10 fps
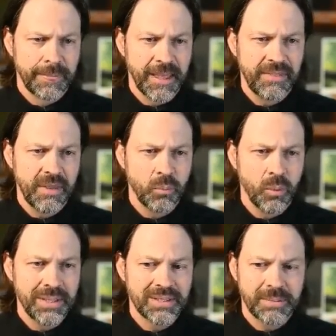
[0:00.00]
and then
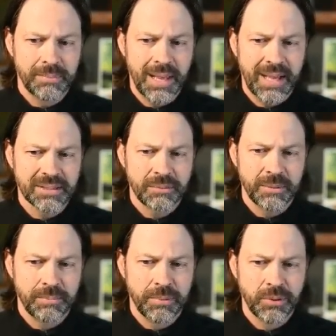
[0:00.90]
whites and blacks. I'm going
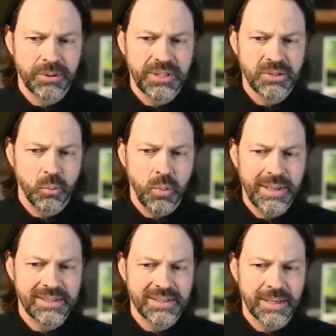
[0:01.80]
to pull these
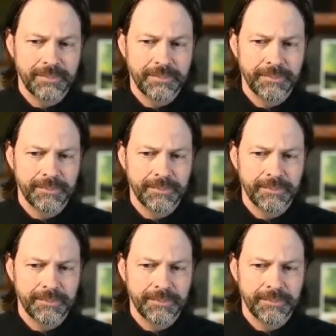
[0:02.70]
whites up and